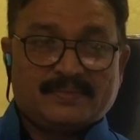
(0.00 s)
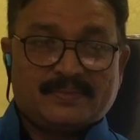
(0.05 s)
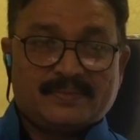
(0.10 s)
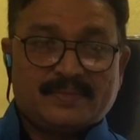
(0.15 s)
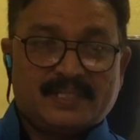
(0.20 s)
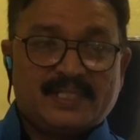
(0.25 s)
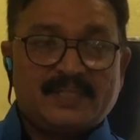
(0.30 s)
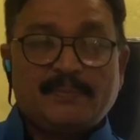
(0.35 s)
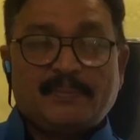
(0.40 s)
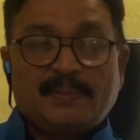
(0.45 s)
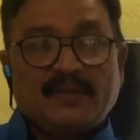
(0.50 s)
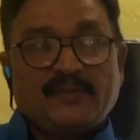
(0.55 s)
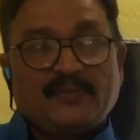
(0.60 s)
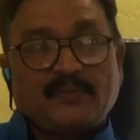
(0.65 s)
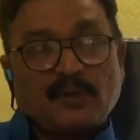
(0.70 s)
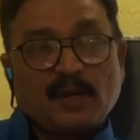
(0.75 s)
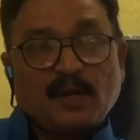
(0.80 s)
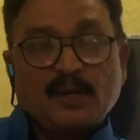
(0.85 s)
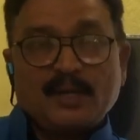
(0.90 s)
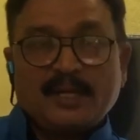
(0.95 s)
Simply
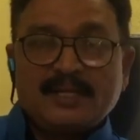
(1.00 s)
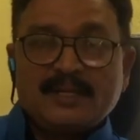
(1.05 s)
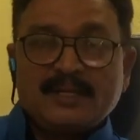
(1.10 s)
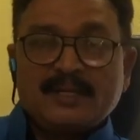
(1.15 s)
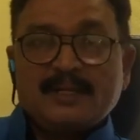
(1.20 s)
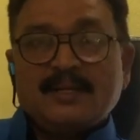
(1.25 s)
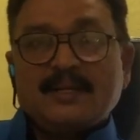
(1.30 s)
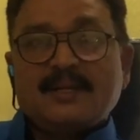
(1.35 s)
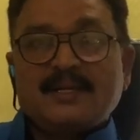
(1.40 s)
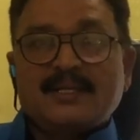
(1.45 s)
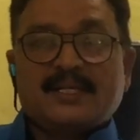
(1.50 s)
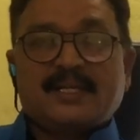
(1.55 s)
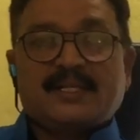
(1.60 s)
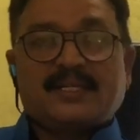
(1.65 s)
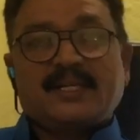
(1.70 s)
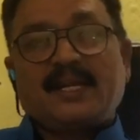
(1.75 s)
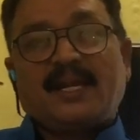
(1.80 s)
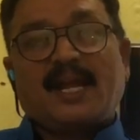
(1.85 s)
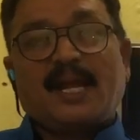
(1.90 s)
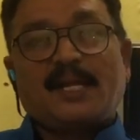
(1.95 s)
following
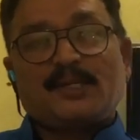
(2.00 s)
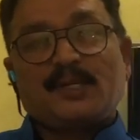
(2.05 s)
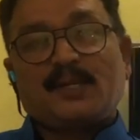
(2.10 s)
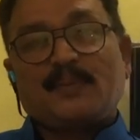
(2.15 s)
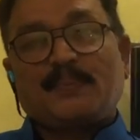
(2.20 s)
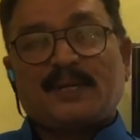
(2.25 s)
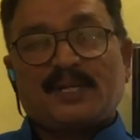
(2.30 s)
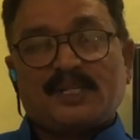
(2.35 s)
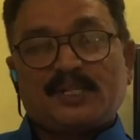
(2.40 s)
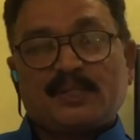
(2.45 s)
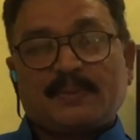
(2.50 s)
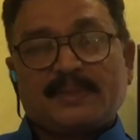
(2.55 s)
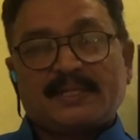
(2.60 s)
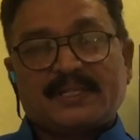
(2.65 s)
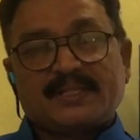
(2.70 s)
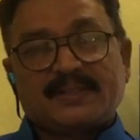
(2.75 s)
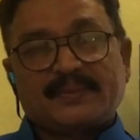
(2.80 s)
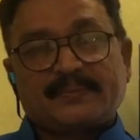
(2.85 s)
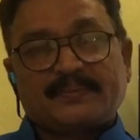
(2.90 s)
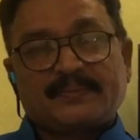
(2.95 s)
certain natural
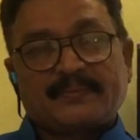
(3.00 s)
principles.